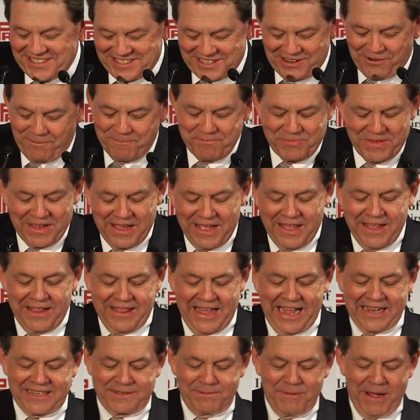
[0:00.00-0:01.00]
So
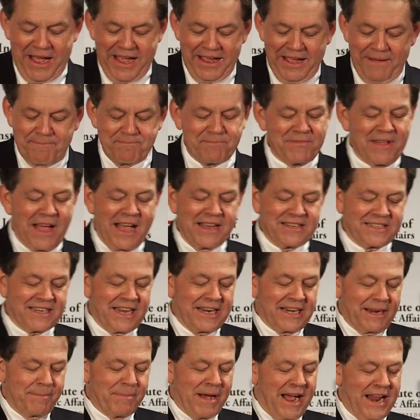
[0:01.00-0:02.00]
that's my, I
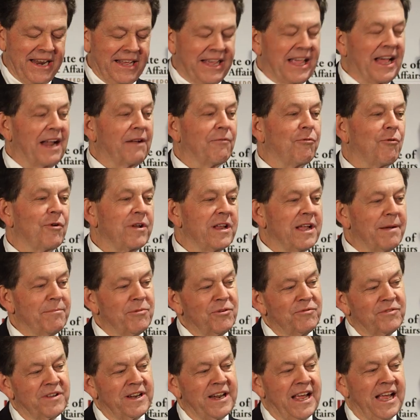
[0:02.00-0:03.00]
said goodbye to California. I
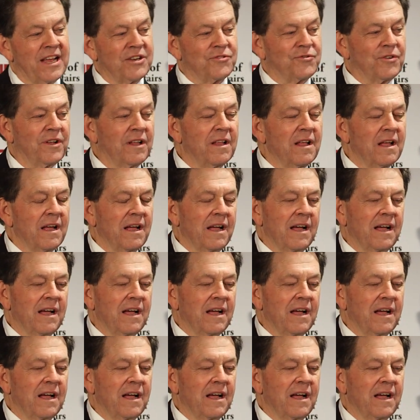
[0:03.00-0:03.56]
moved to Nashville.